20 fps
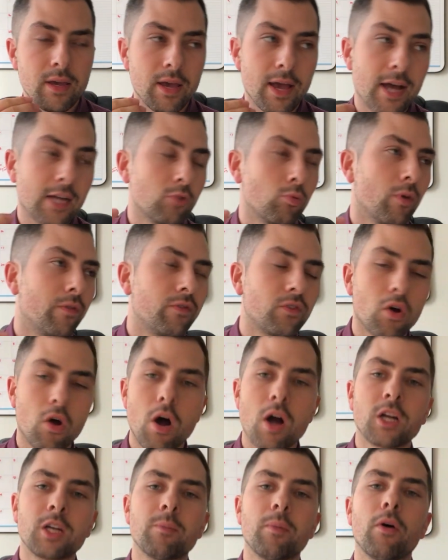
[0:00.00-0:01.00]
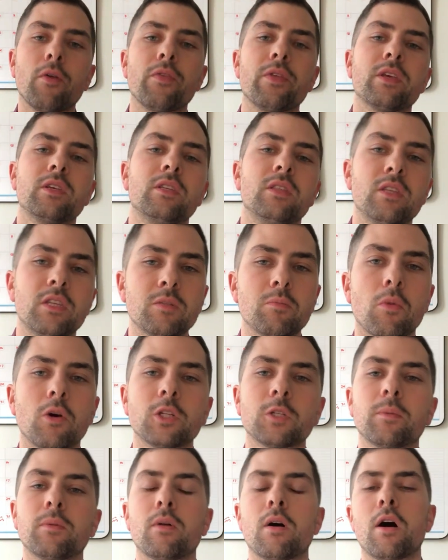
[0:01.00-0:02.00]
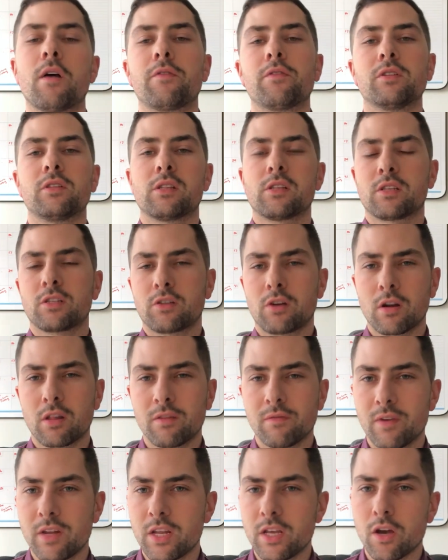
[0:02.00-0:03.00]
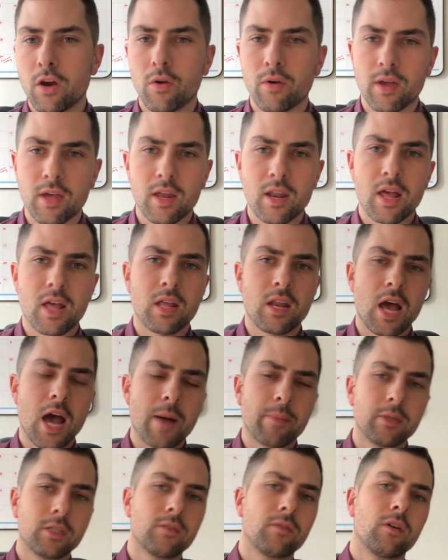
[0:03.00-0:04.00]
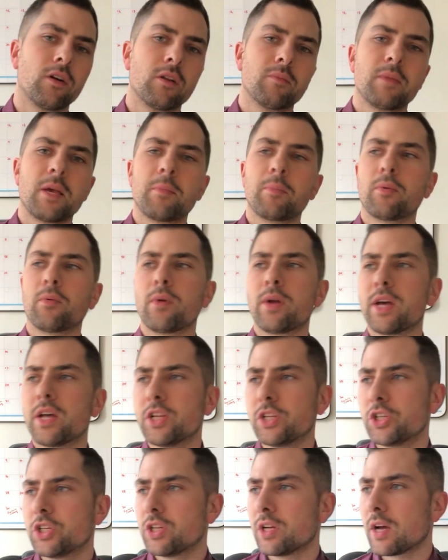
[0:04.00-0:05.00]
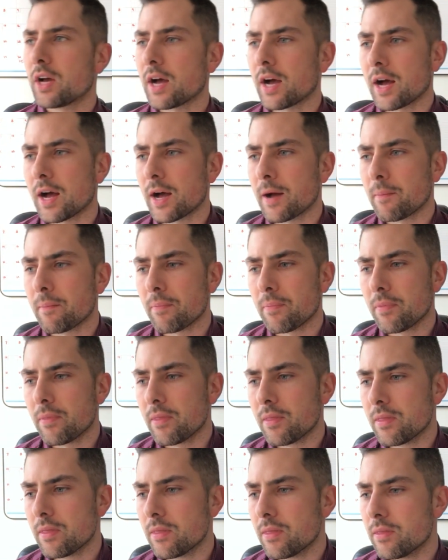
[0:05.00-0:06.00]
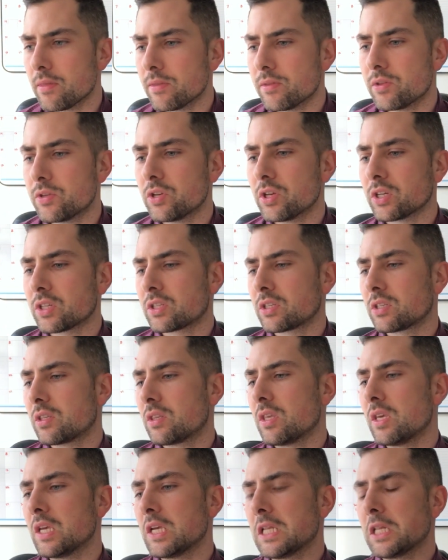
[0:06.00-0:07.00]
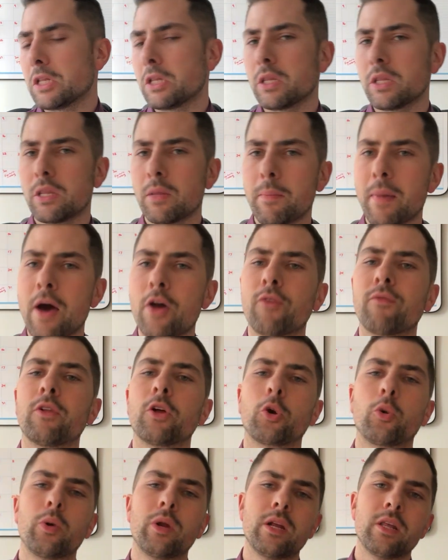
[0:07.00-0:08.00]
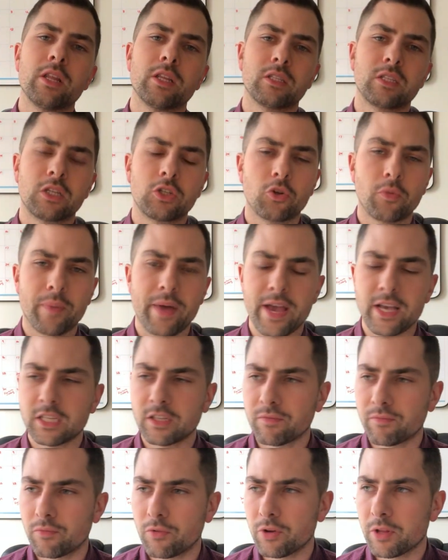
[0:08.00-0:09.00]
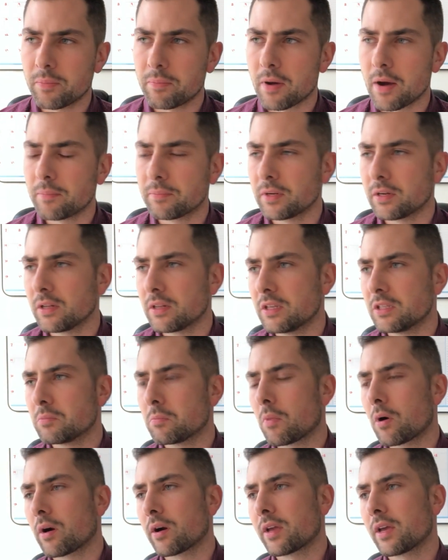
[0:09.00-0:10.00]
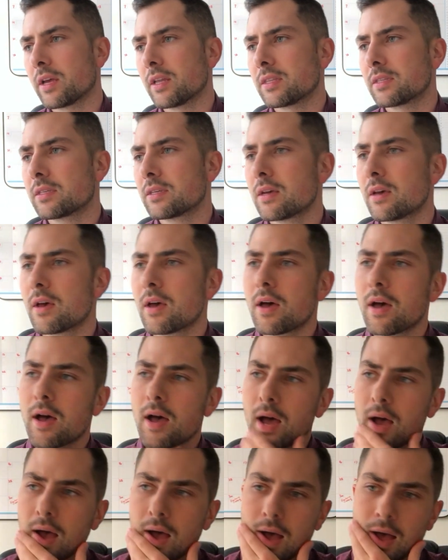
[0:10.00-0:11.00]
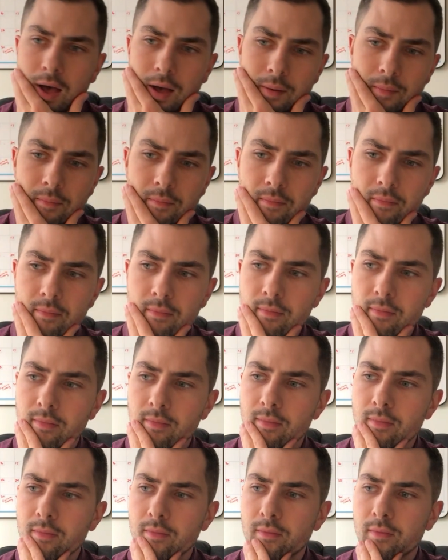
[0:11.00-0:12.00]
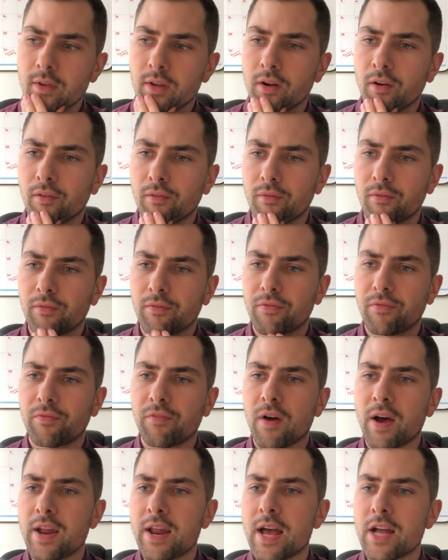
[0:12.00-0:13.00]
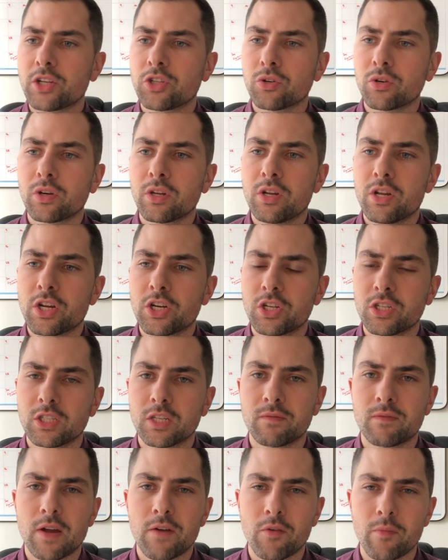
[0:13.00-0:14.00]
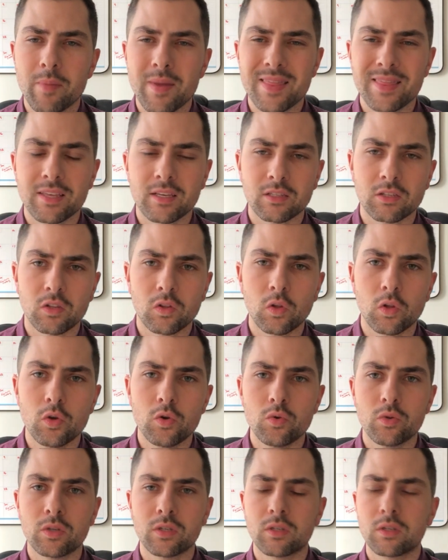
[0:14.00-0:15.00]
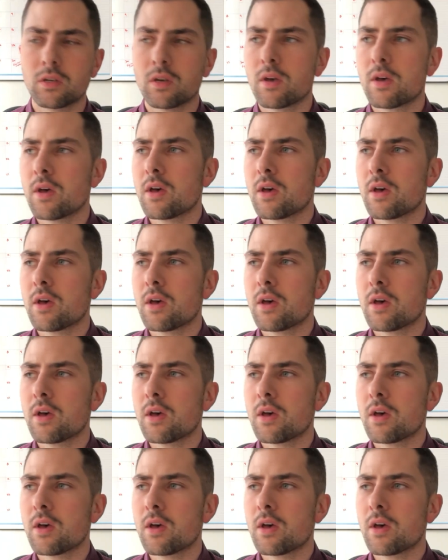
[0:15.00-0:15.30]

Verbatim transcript: as we've talked about the, these multiple offers at the start of the video in, in Abbotsford and Maple Ridge, um, just the, the amount of liquidity that central banks have really pumped into these markets. Um, you know, financial conditions have never been this loose,